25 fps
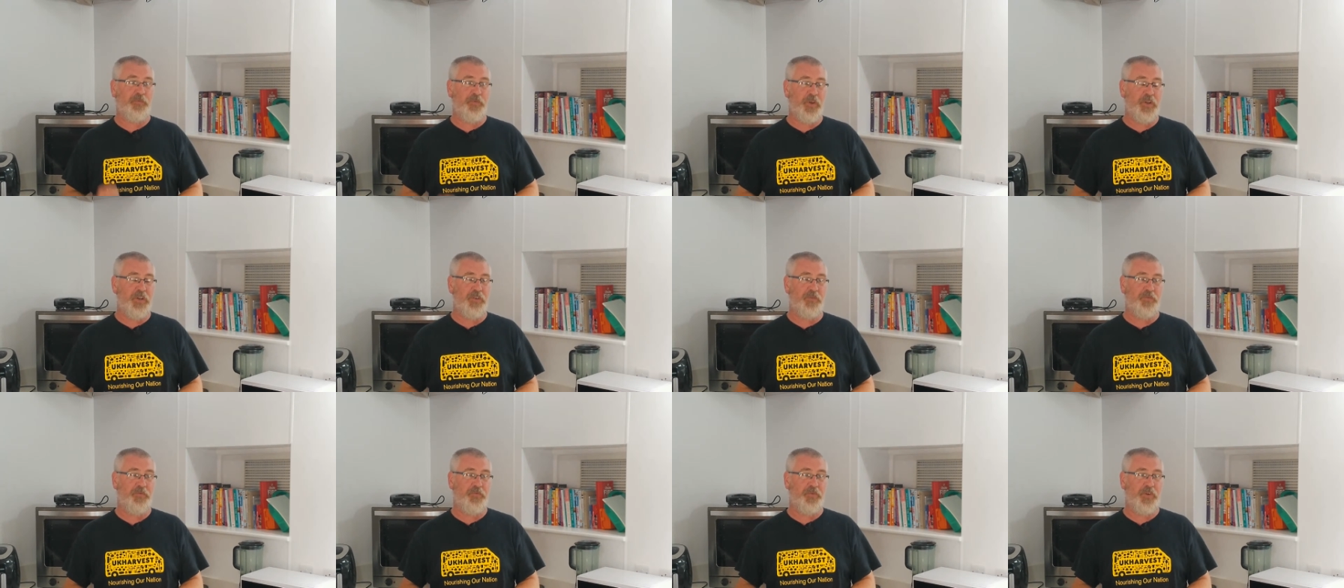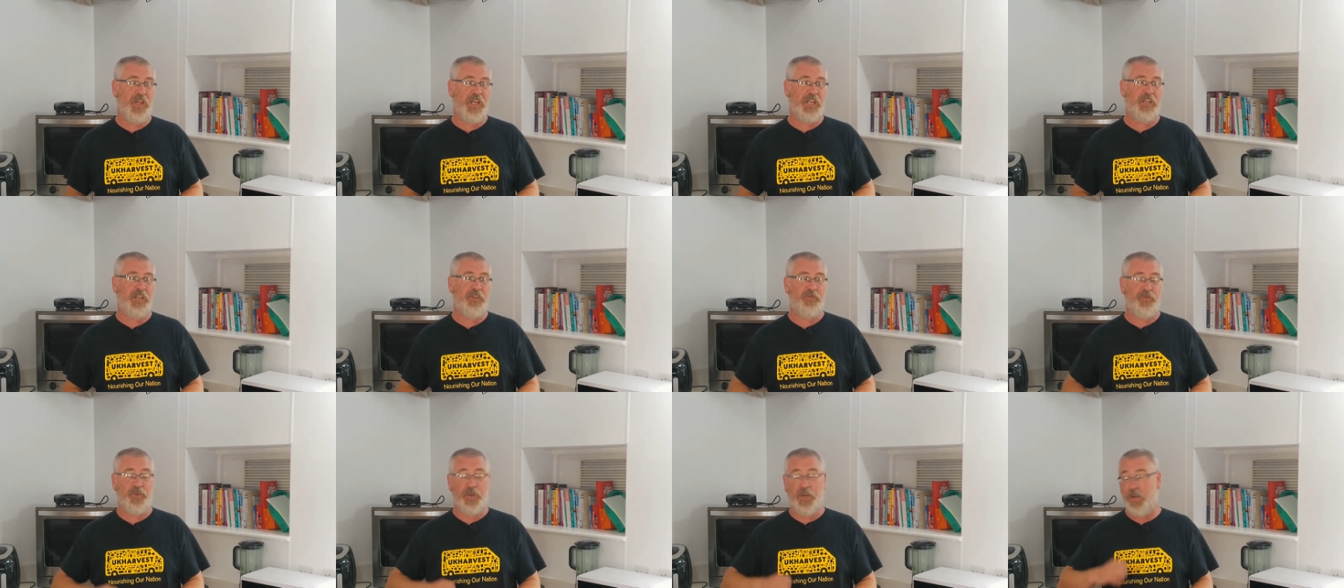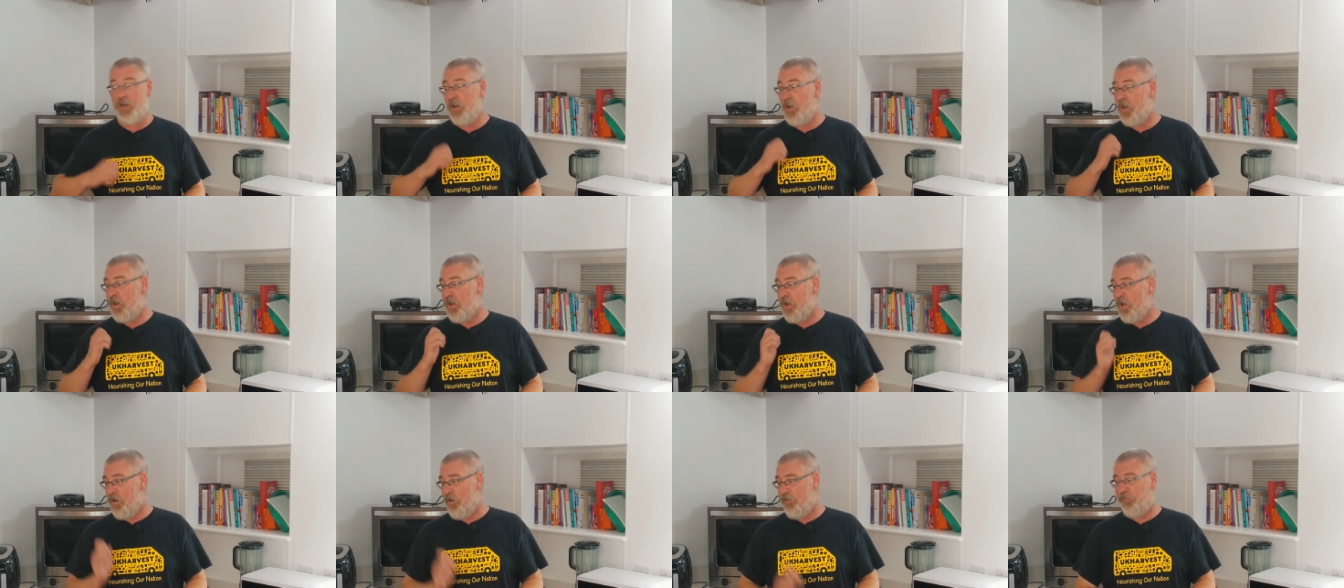full of flavour,
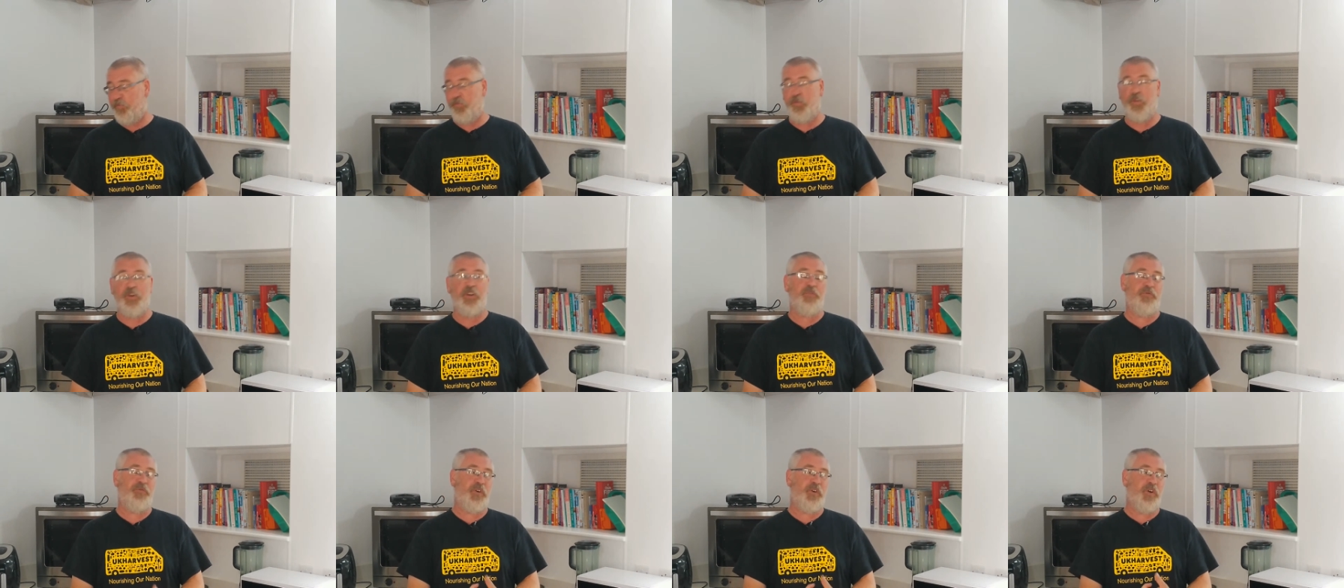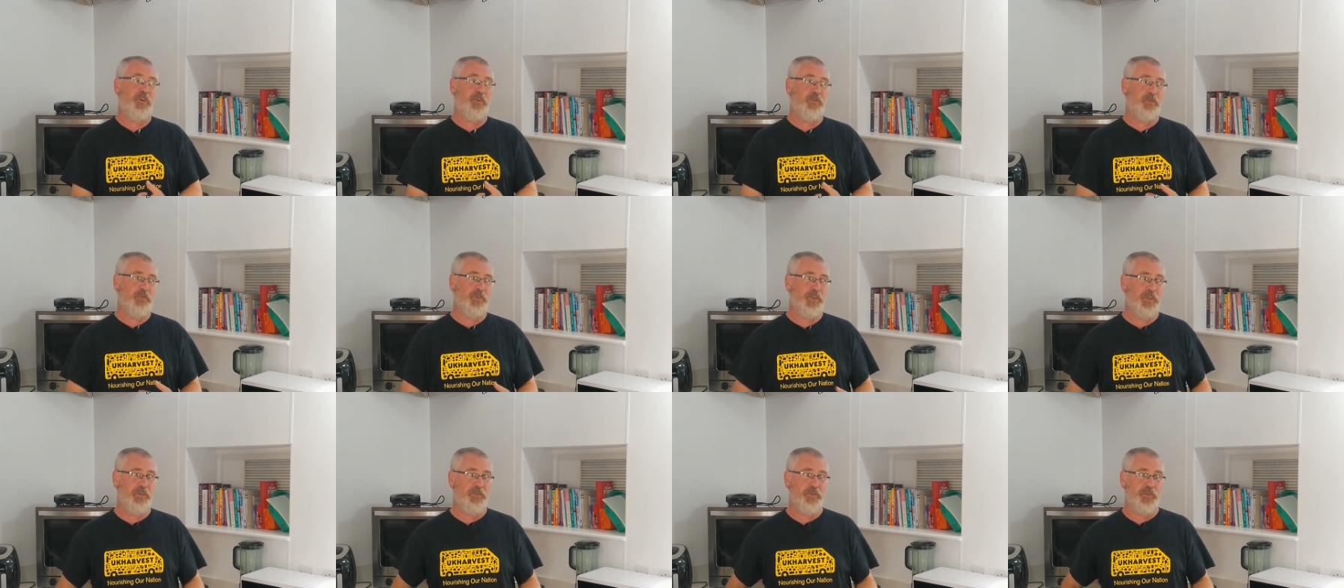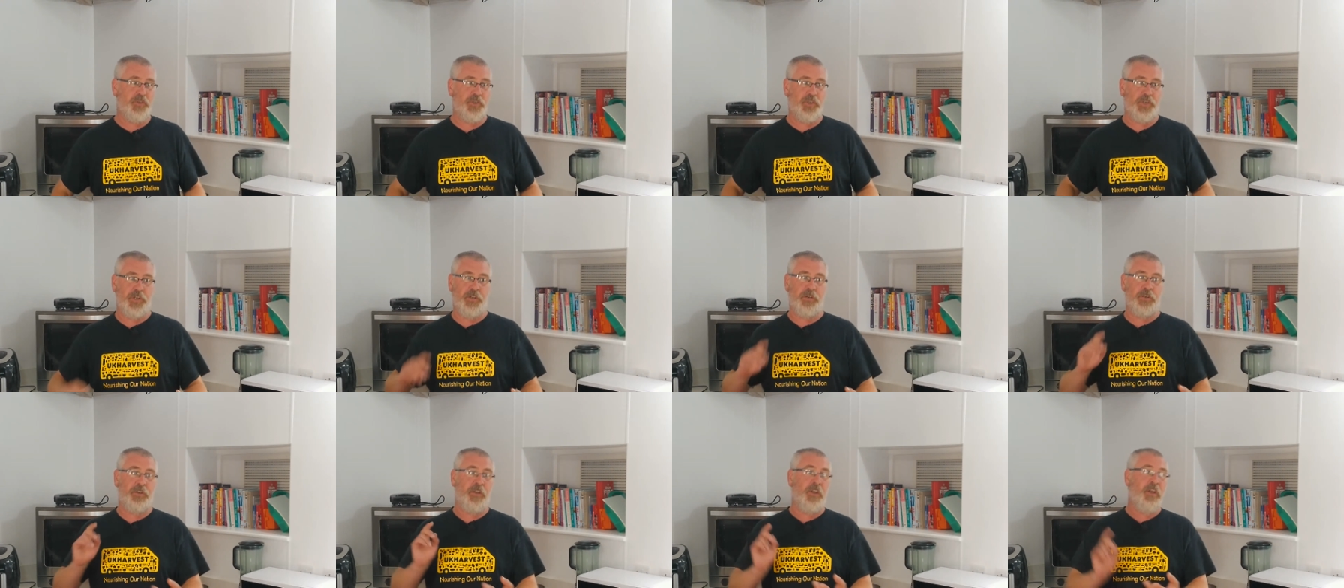full of vital
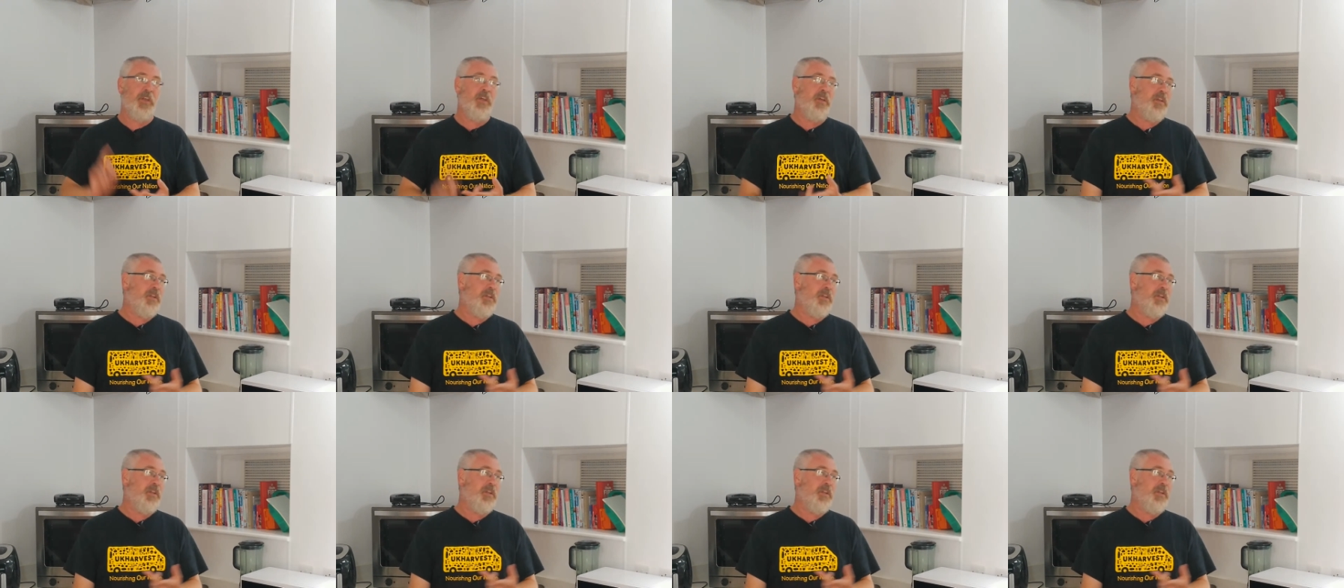nutrient,